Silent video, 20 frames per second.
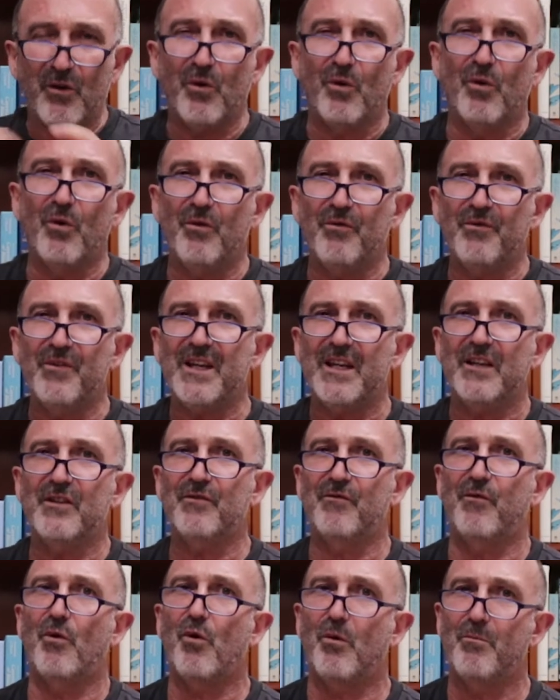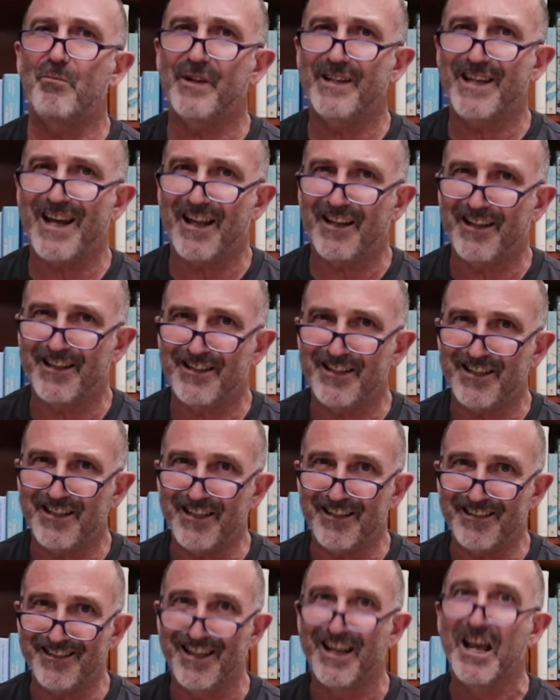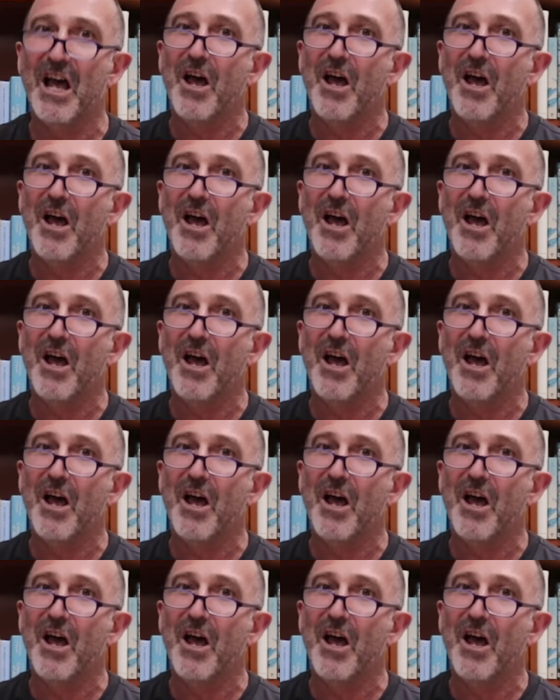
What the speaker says: all these four modalities?